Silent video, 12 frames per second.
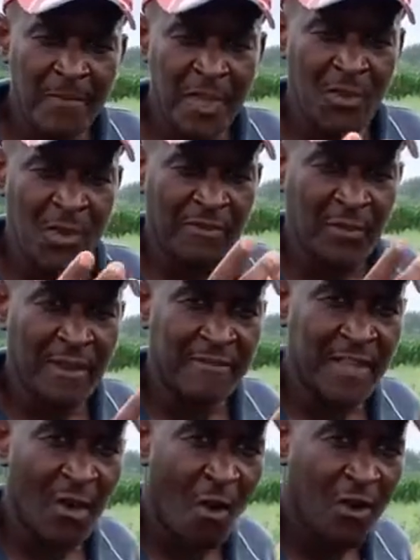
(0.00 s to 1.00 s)
you have to have
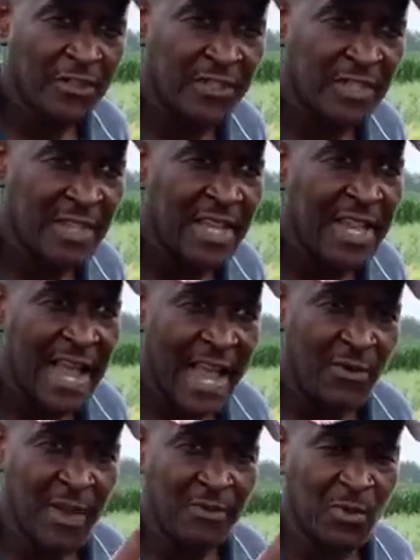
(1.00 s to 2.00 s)
the host, and
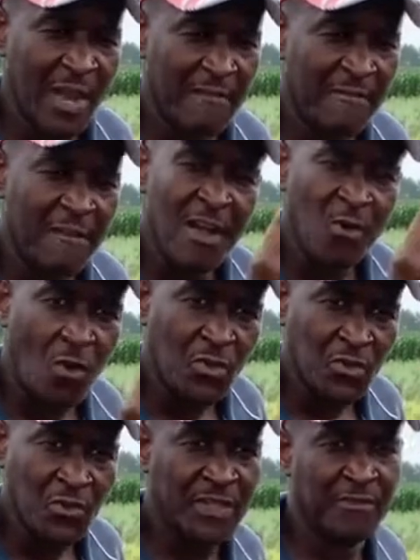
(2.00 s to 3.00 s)
you have to have
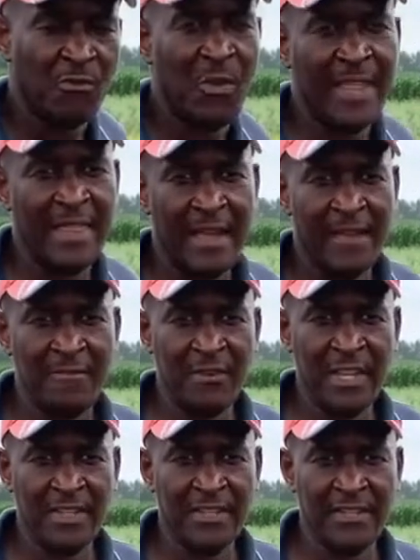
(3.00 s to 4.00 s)
conducive weather for
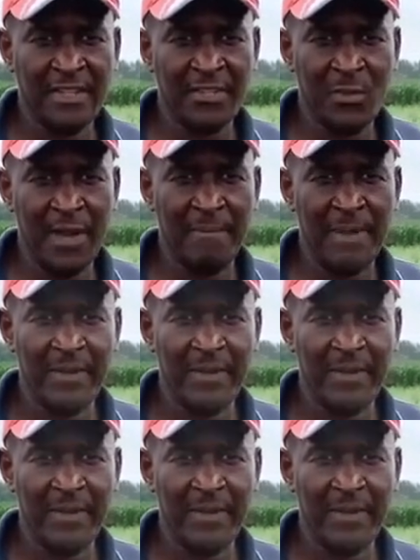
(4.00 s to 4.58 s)
the disease to happen.